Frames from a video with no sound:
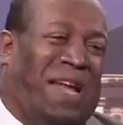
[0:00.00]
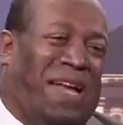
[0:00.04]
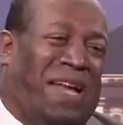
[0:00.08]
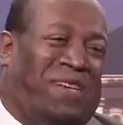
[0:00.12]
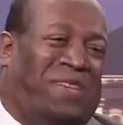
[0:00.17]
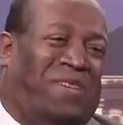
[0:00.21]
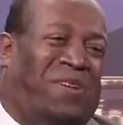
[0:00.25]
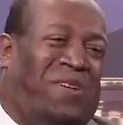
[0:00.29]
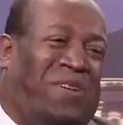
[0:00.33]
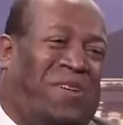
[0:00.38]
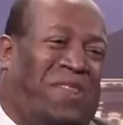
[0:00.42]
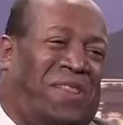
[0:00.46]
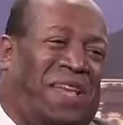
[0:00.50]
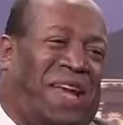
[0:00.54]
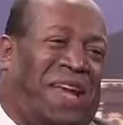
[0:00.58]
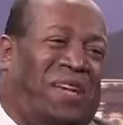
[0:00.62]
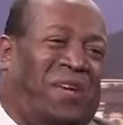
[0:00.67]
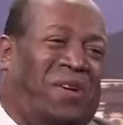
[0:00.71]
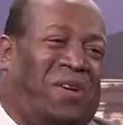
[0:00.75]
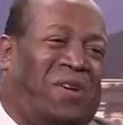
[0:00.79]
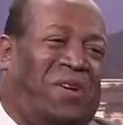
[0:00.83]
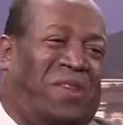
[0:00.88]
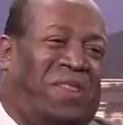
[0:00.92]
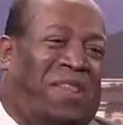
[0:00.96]
But that's the good
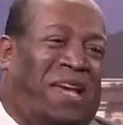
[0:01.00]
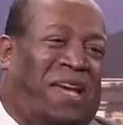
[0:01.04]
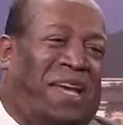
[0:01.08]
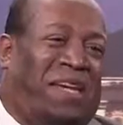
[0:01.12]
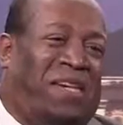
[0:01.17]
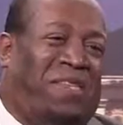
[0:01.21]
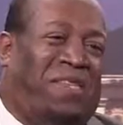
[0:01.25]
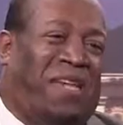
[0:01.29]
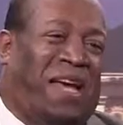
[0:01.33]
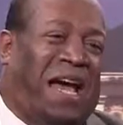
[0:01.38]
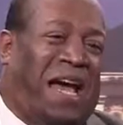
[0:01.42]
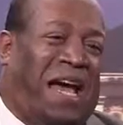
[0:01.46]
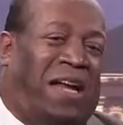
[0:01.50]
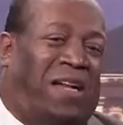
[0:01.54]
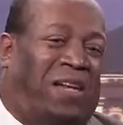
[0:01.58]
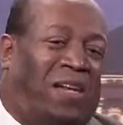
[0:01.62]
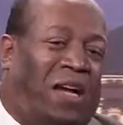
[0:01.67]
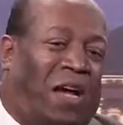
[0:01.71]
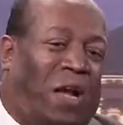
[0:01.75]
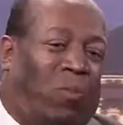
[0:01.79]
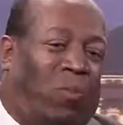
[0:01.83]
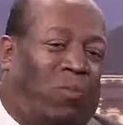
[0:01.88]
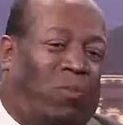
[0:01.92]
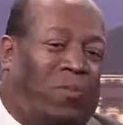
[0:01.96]
thing. The good thing is
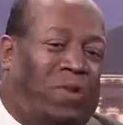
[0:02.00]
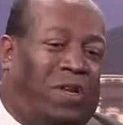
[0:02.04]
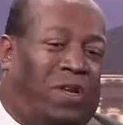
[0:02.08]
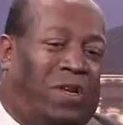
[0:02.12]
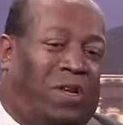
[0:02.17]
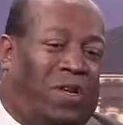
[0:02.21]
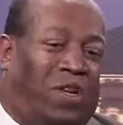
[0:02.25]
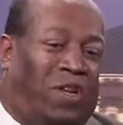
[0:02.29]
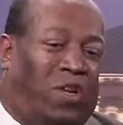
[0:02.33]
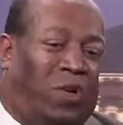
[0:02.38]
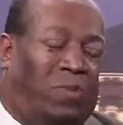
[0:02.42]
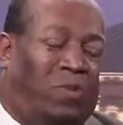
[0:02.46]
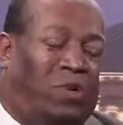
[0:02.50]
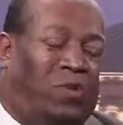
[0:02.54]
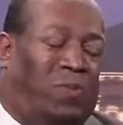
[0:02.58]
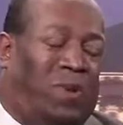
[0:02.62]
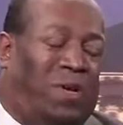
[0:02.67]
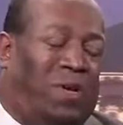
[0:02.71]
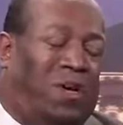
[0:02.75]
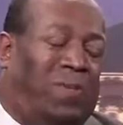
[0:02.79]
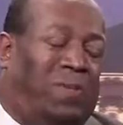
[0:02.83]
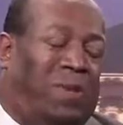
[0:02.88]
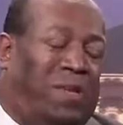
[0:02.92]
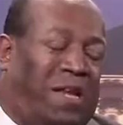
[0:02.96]
that um, Cuba's
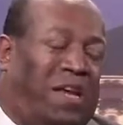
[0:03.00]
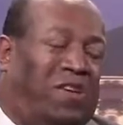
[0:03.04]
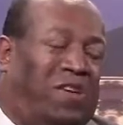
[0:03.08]
become a